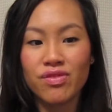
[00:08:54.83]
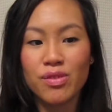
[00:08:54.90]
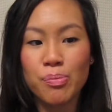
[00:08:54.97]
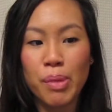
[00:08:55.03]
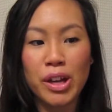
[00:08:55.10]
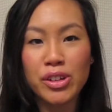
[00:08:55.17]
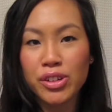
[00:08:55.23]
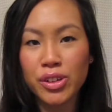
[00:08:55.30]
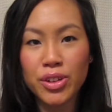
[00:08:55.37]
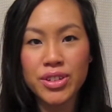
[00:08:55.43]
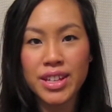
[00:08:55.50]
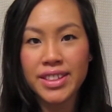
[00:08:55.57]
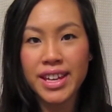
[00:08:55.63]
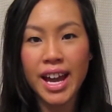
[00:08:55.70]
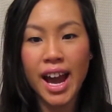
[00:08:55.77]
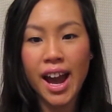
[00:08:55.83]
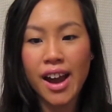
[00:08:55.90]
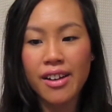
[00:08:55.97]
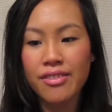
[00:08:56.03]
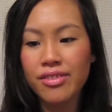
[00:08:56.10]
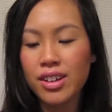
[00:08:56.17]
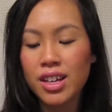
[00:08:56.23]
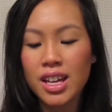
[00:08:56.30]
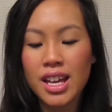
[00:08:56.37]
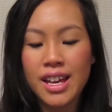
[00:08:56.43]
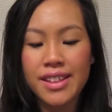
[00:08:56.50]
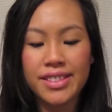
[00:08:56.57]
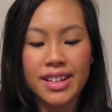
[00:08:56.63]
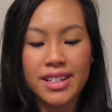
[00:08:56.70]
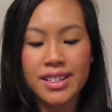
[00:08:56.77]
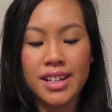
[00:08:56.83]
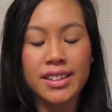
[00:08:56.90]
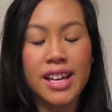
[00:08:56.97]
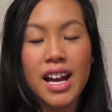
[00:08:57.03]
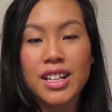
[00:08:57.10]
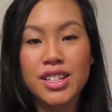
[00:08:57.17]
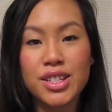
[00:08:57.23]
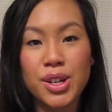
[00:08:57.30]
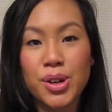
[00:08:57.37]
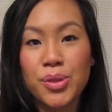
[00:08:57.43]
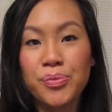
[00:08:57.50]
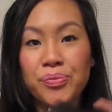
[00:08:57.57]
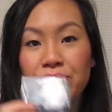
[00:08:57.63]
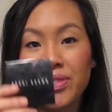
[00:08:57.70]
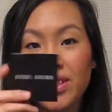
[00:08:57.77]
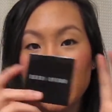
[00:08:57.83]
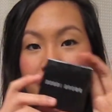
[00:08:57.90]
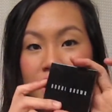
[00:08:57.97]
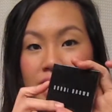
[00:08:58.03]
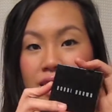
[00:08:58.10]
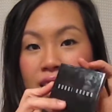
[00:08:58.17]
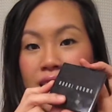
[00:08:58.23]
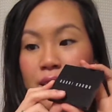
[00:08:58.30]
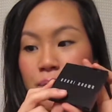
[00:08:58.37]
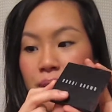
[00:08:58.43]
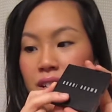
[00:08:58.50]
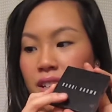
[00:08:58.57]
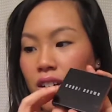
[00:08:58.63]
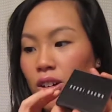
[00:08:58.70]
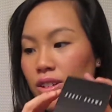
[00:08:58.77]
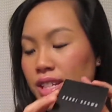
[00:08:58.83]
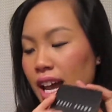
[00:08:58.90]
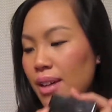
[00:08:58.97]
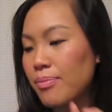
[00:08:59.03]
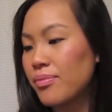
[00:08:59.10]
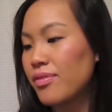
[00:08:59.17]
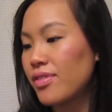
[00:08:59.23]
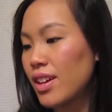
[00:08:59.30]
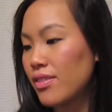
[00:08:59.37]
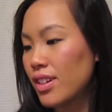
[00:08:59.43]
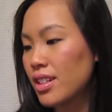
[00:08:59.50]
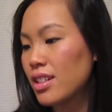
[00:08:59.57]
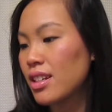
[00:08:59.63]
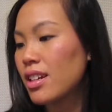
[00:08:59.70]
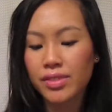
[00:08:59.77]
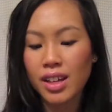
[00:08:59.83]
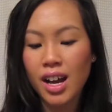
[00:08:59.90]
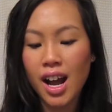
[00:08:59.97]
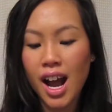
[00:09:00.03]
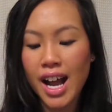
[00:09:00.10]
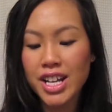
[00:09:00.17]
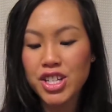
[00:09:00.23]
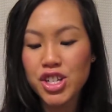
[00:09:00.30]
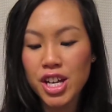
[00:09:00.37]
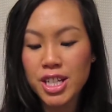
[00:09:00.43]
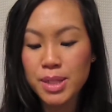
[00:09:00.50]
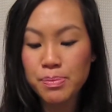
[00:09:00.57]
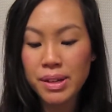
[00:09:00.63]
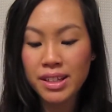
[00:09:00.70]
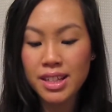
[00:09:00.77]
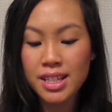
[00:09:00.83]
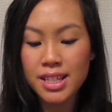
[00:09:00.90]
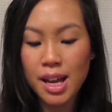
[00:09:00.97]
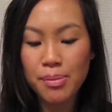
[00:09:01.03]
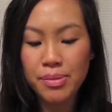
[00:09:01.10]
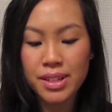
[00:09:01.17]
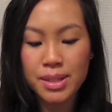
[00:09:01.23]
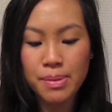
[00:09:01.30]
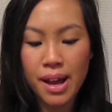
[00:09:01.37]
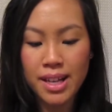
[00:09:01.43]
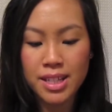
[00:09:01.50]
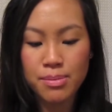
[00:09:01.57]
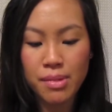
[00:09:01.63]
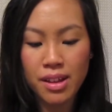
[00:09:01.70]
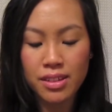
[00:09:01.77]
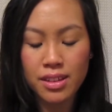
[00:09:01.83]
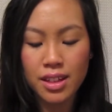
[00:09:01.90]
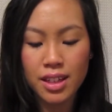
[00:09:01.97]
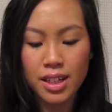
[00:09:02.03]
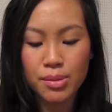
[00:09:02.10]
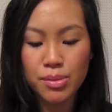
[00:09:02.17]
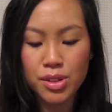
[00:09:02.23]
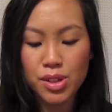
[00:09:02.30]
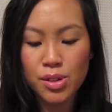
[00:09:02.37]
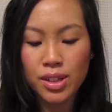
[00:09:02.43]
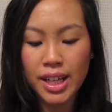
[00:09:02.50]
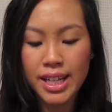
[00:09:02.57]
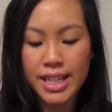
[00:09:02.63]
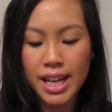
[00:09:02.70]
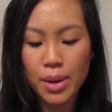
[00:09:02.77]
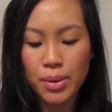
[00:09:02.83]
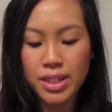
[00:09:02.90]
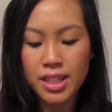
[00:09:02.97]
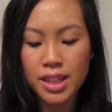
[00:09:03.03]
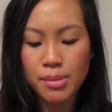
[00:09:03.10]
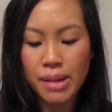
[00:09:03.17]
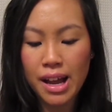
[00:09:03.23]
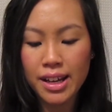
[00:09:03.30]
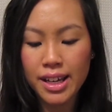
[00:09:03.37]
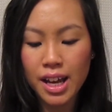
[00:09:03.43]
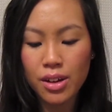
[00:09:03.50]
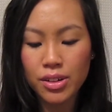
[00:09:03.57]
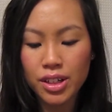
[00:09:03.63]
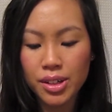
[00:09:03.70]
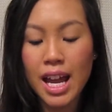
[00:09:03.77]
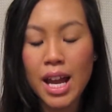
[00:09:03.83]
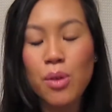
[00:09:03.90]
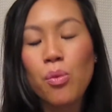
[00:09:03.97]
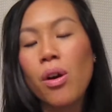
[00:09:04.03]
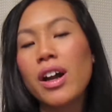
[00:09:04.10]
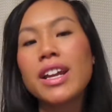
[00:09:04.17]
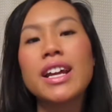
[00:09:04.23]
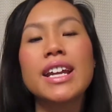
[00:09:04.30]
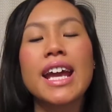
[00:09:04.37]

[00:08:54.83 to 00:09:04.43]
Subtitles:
bundles that they have, things like that. So this has been all-time favorite. I just picked this up this past month, and I'm so glad I did. I went to the MAC counter. I wanted